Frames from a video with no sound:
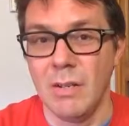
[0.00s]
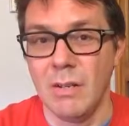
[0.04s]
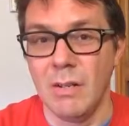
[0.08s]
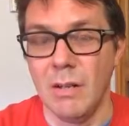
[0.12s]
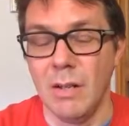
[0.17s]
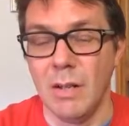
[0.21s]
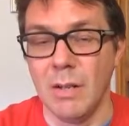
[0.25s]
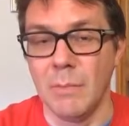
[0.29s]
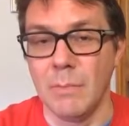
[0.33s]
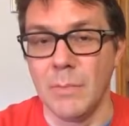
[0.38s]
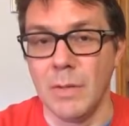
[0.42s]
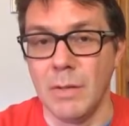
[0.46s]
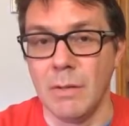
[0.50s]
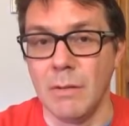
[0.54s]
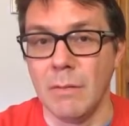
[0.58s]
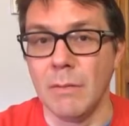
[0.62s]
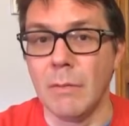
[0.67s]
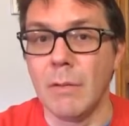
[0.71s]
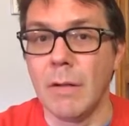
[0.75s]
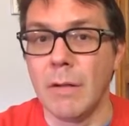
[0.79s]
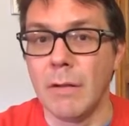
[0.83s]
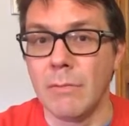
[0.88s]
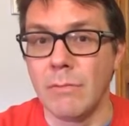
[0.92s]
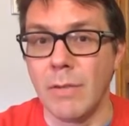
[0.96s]
their
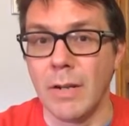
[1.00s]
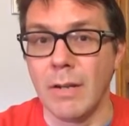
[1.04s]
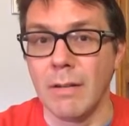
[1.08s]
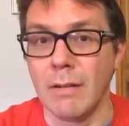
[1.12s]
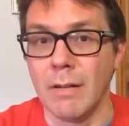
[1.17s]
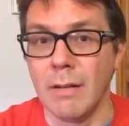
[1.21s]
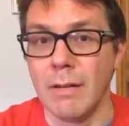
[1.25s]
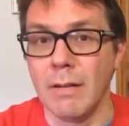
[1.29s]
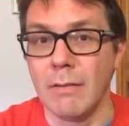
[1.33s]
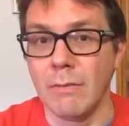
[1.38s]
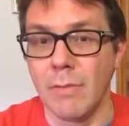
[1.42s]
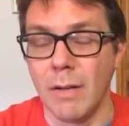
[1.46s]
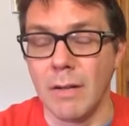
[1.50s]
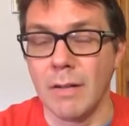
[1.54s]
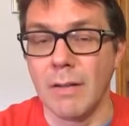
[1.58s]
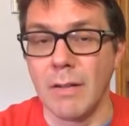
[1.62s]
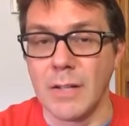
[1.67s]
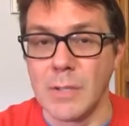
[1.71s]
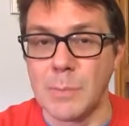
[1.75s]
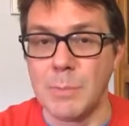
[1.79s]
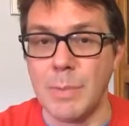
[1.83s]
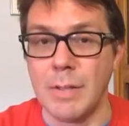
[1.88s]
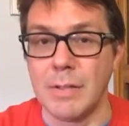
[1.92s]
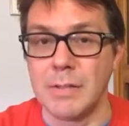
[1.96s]
Final
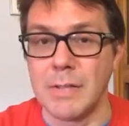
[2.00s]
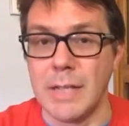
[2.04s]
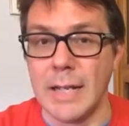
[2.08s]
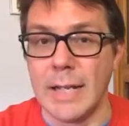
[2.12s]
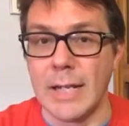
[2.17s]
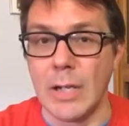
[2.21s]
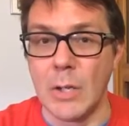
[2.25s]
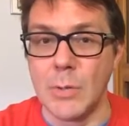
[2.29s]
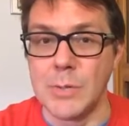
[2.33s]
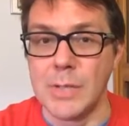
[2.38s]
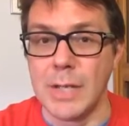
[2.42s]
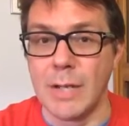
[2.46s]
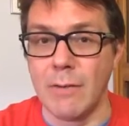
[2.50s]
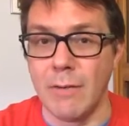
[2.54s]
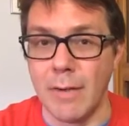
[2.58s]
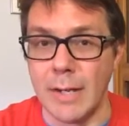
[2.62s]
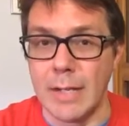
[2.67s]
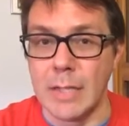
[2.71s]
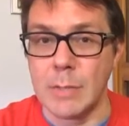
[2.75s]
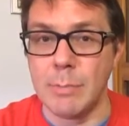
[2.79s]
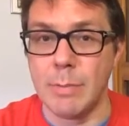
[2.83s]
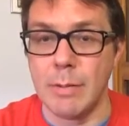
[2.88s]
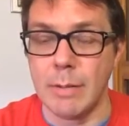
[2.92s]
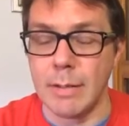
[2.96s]
Cut's built-in closing
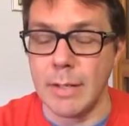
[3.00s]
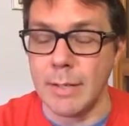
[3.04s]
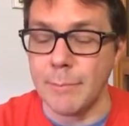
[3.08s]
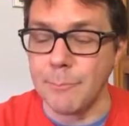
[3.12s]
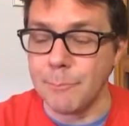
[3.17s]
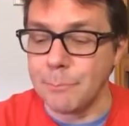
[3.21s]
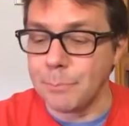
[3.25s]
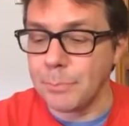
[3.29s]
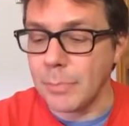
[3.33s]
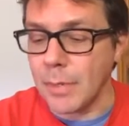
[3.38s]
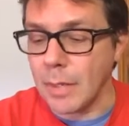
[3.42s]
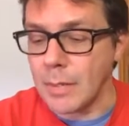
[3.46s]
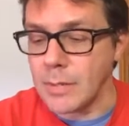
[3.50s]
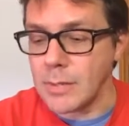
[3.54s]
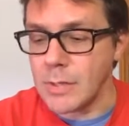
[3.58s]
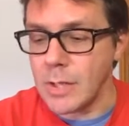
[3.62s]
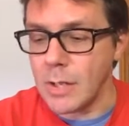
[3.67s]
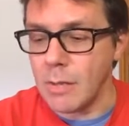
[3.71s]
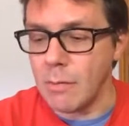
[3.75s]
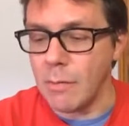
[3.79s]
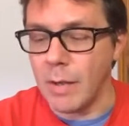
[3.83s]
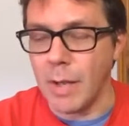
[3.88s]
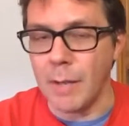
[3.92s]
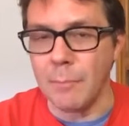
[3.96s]
credits plugin.
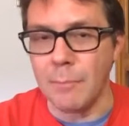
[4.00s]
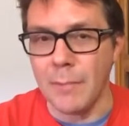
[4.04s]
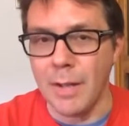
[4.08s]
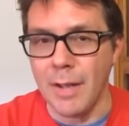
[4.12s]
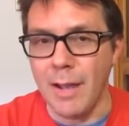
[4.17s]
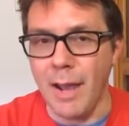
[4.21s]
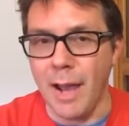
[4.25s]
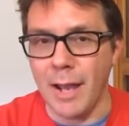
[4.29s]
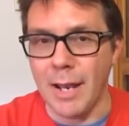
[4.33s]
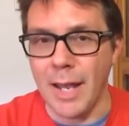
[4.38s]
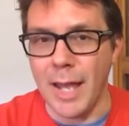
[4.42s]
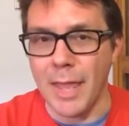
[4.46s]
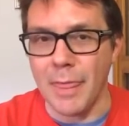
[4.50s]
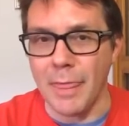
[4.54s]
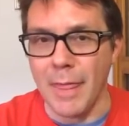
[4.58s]
So I like